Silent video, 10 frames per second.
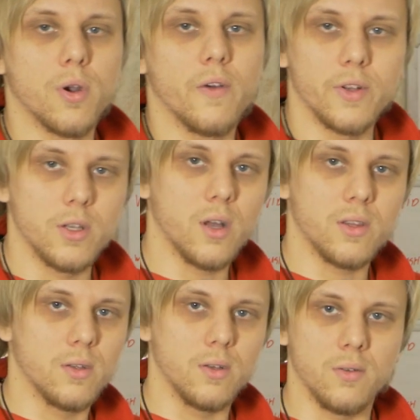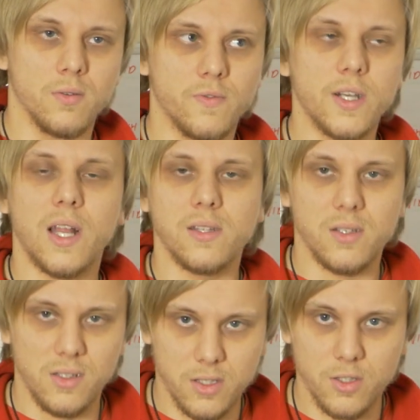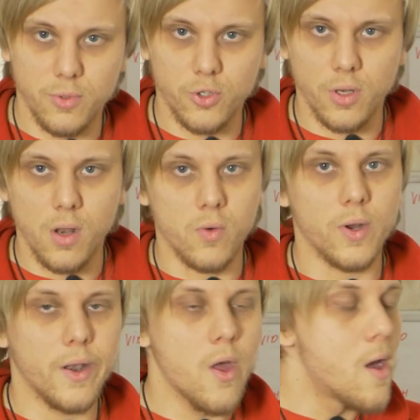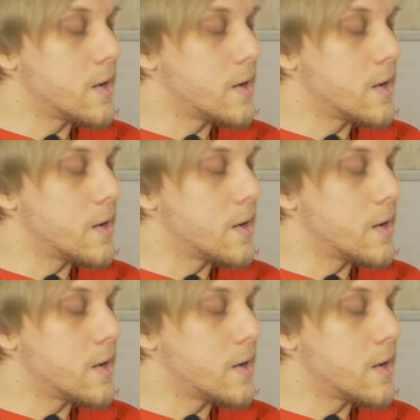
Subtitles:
profit, not finance redistribution, right?